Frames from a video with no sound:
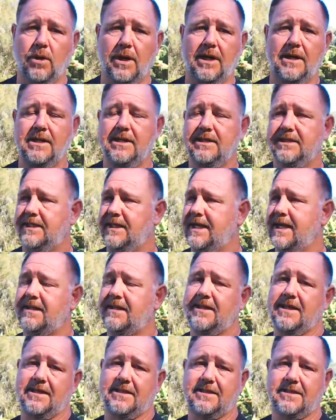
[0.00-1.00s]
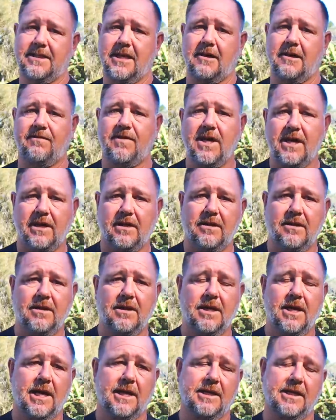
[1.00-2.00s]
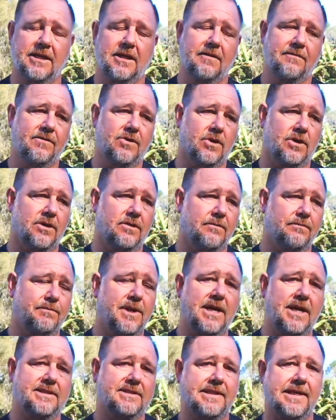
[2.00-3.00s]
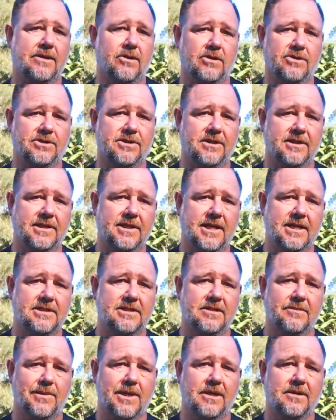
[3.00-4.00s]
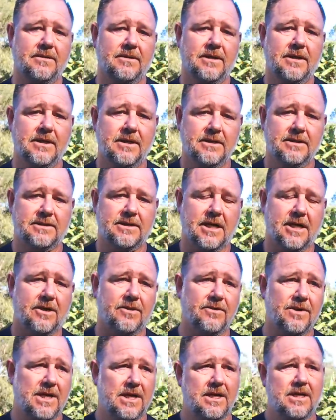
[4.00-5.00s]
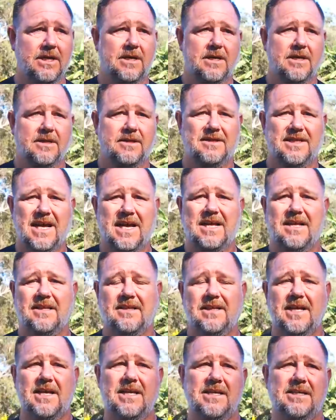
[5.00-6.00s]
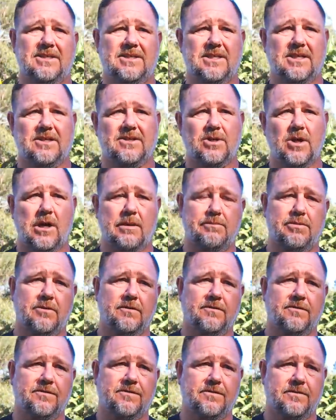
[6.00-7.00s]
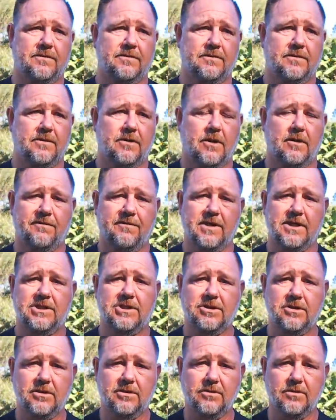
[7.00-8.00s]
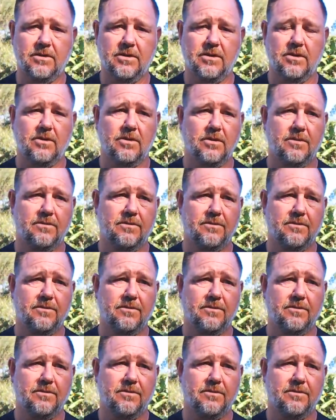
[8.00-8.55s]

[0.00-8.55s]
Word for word: they're paying more to get this stuff in, and then they've got to pass that on to the customer. So that is the type of issue,